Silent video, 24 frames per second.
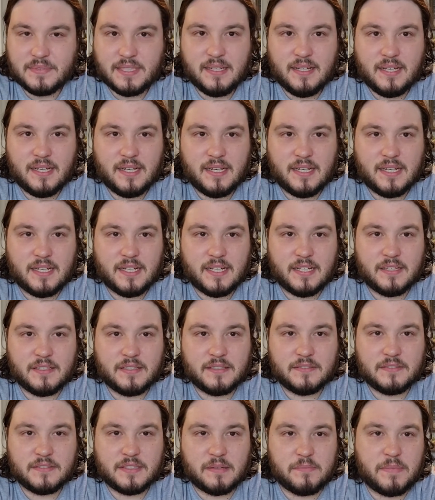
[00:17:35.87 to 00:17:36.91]

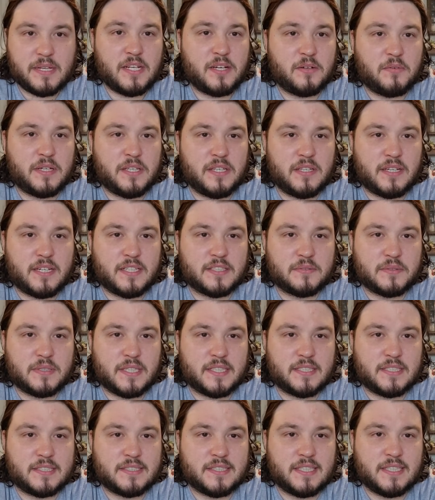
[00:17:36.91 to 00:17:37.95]
let me know what you guys would
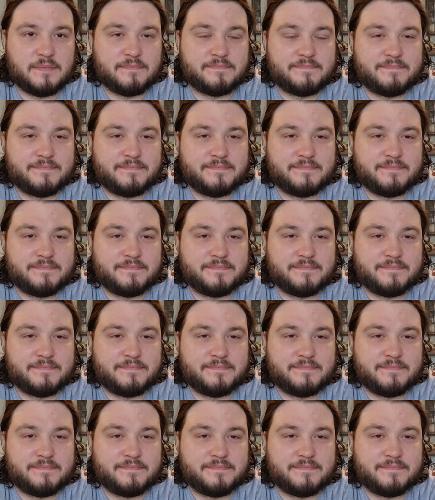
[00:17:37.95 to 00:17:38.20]
like to see.